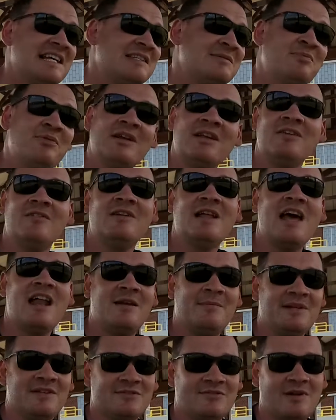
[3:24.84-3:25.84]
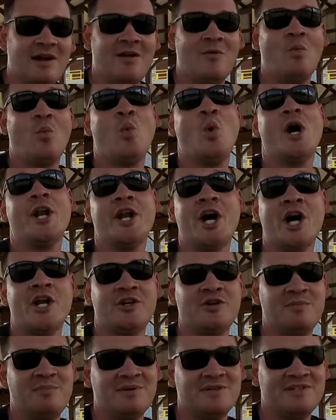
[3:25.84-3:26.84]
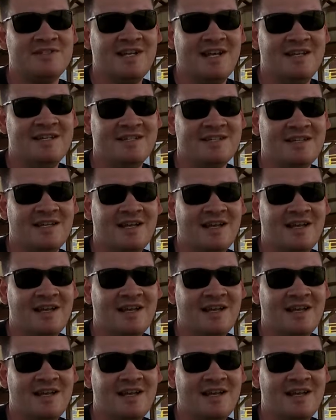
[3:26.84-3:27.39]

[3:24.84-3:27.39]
that's pretty unanimous, right? 100%.